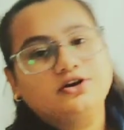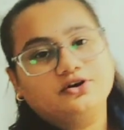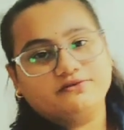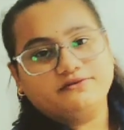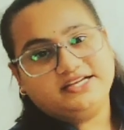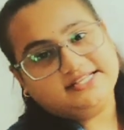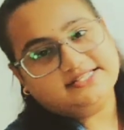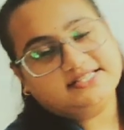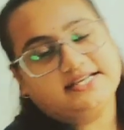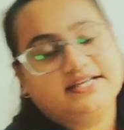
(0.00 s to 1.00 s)
Or we
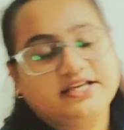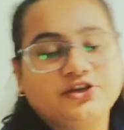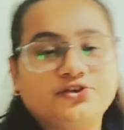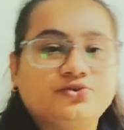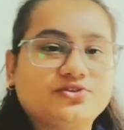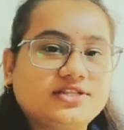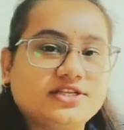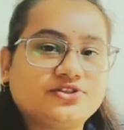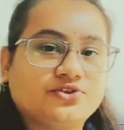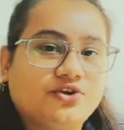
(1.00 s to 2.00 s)
can say he used
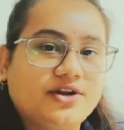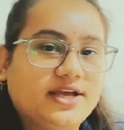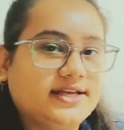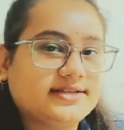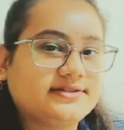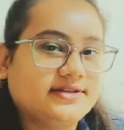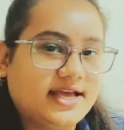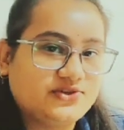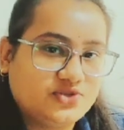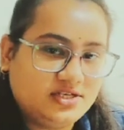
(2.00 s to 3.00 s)
this road as the
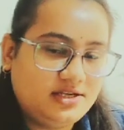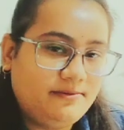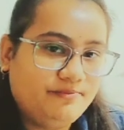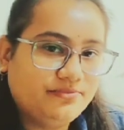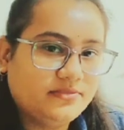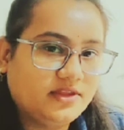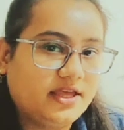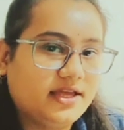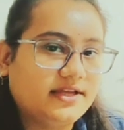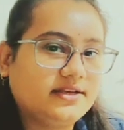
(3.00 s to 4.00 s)
destiny,
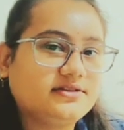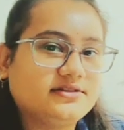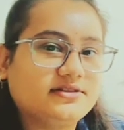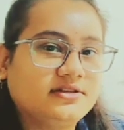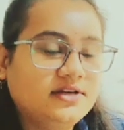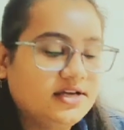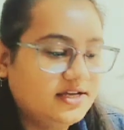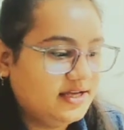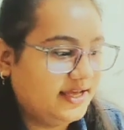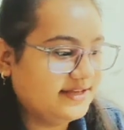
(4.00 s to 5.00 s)
and
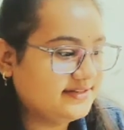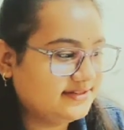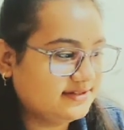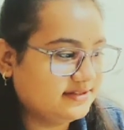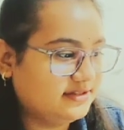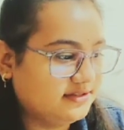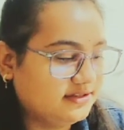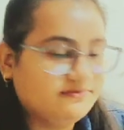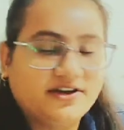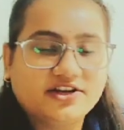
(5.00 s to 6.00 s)
as
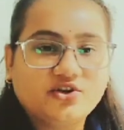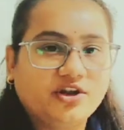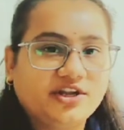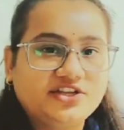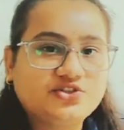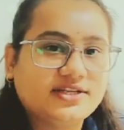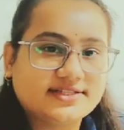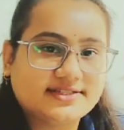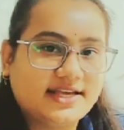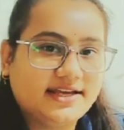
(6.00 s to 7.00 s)
one quotation
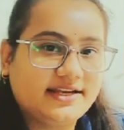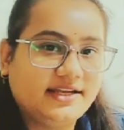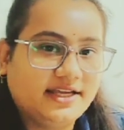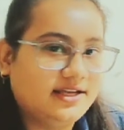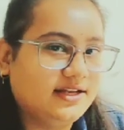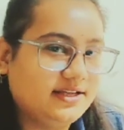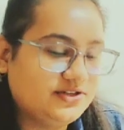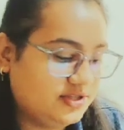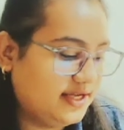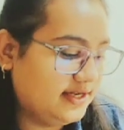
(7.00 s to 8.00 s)
is there in
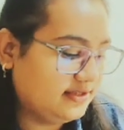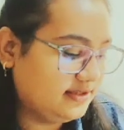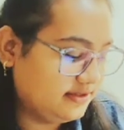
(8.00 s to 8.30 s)
English that